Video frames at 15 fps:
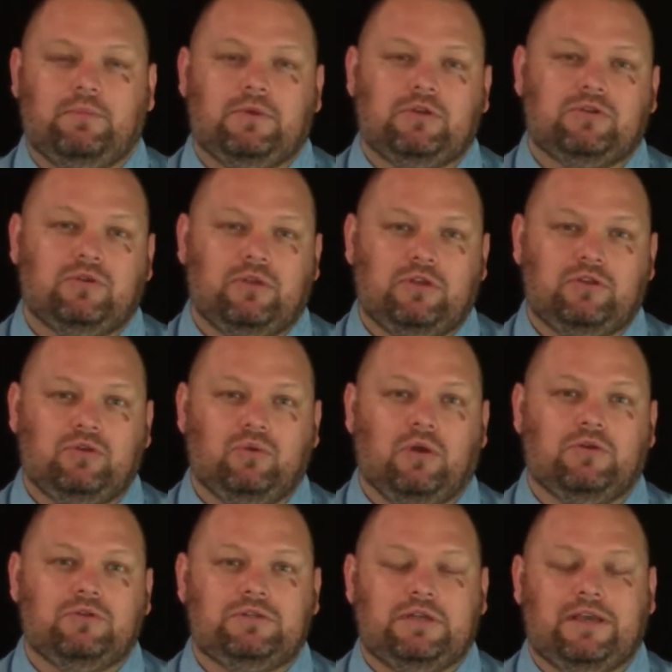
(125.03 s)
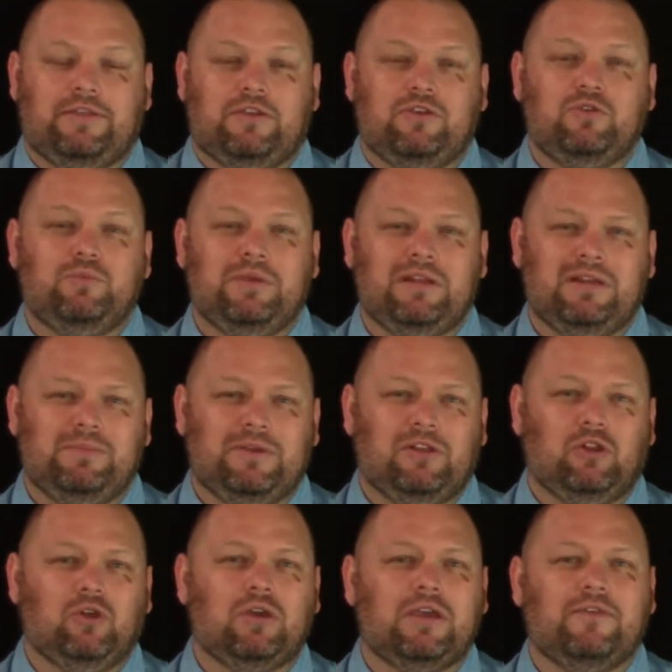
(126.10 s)
make sure that you understand that you need to be
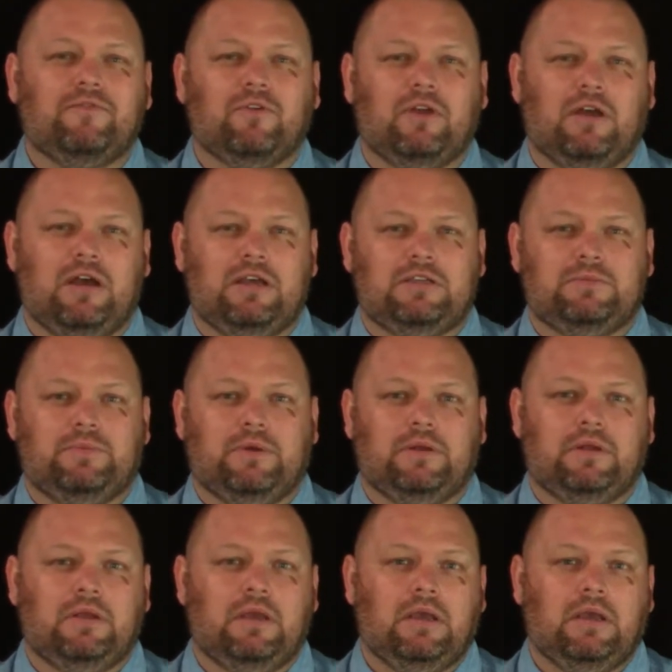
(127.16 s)
looking for a husband